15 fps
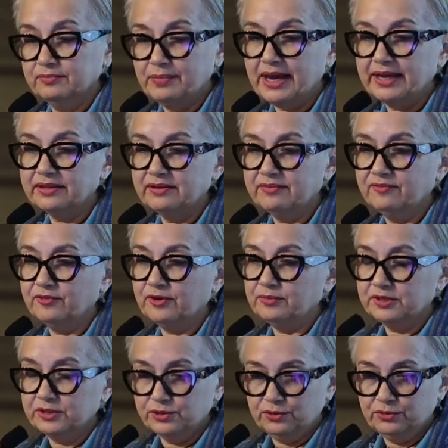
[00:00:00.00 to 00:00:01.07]
pat them from
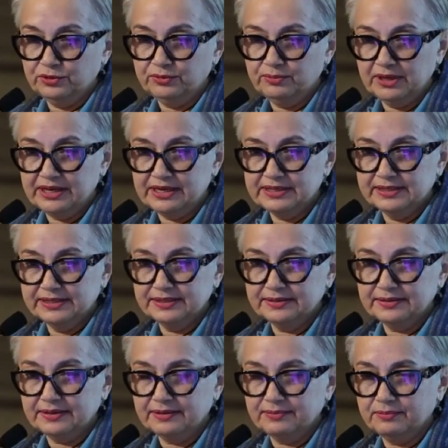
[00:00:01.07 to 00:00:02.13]
the shoulder
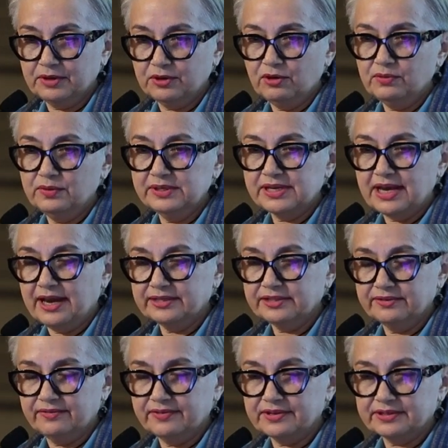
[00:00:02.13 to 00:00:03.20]
blades, but always
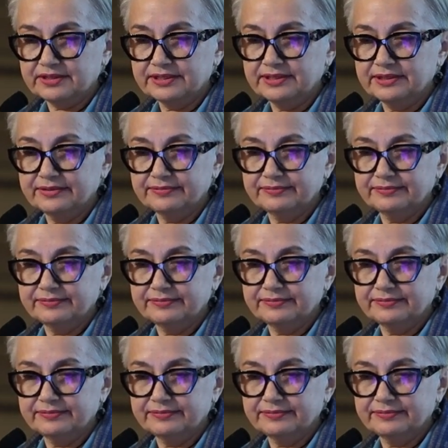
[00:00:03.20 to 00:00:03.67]
ask first.